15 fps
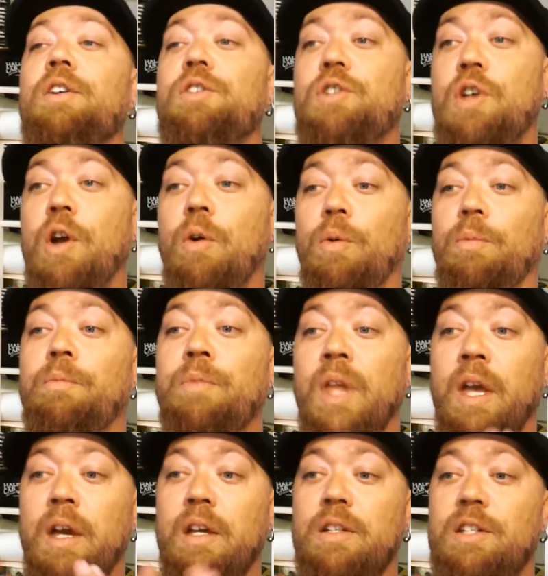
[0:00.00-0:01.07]
So,
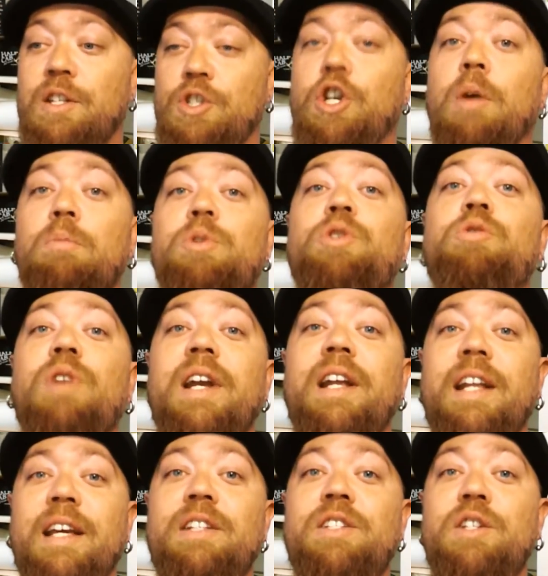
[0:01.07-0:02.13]
to jump
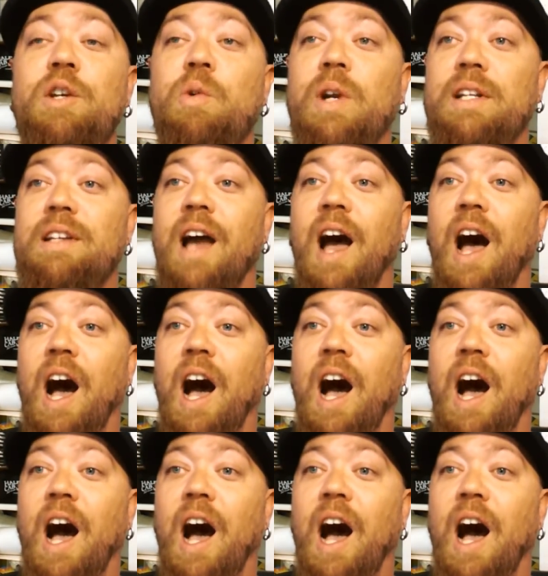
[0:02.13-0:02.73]
straight into it,